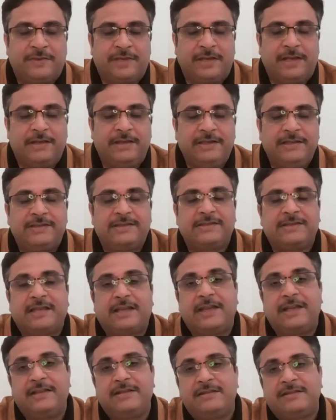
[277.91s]
Aries
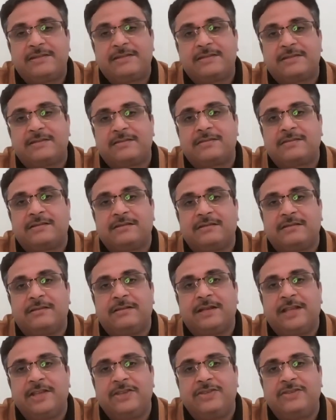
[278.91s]
sign's
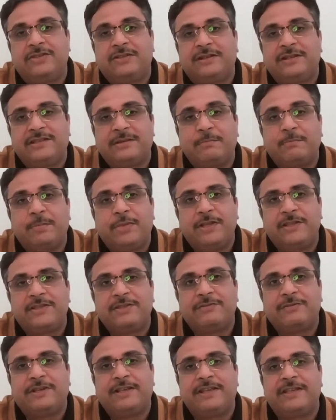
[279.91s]
nature is
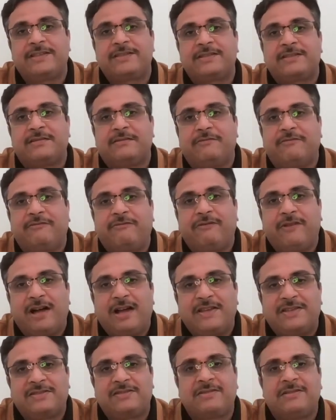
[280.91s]
impulsiveness,
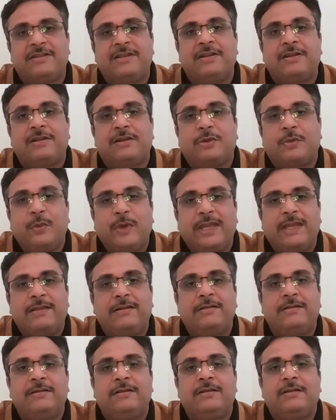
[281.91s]
fast, quick,